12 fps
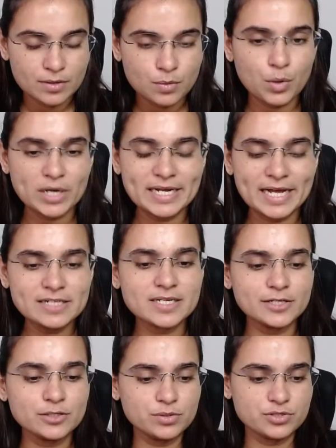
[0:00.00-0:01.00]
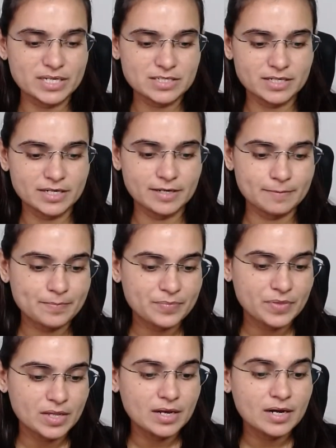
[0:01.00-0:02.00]
What else are you interested
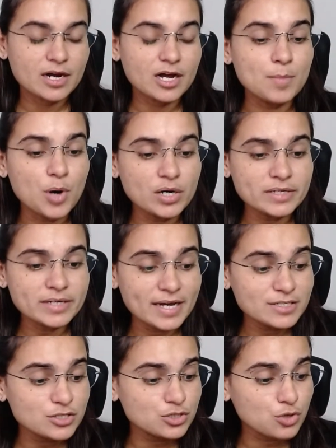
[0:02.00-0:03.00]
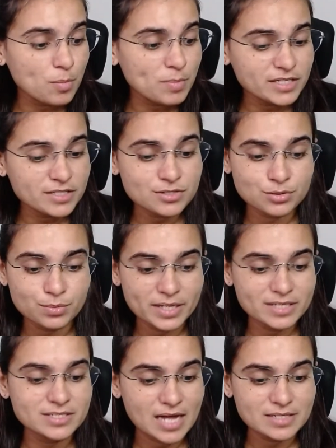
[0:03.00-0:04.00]
in? Come on, guys. So many
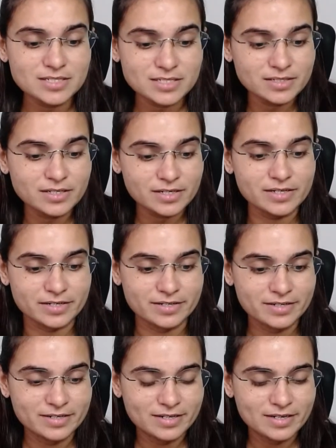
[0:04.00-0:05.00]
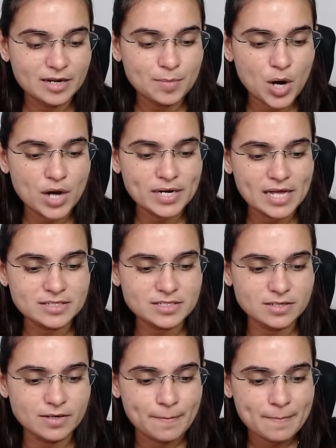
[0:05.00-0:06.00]
students answer. Come on,
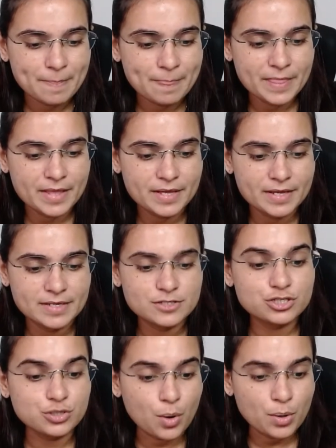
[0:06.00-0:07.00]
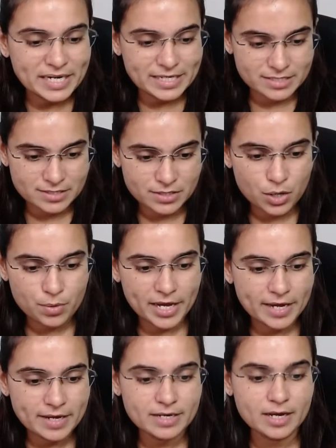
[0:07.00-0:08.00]
answer. Stories,
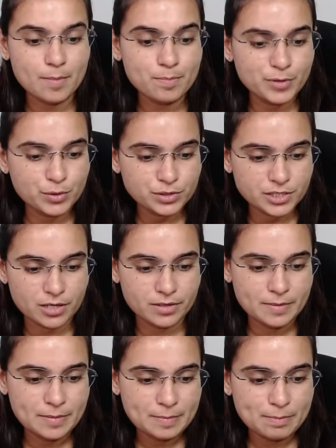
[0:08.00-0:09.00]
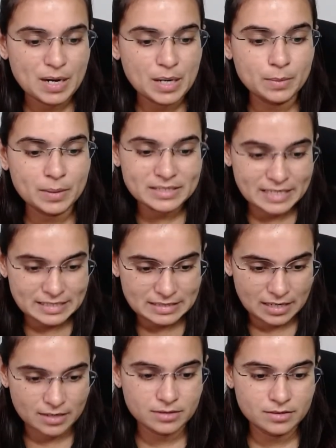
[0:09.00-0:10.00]
okay, computer, Bhagavad
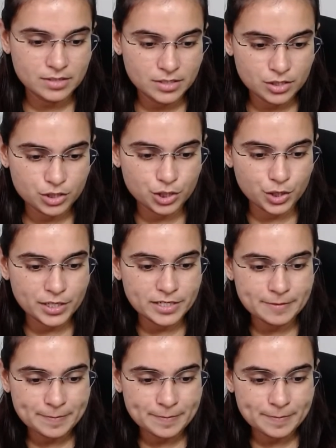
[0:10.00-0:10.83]
Gita, good.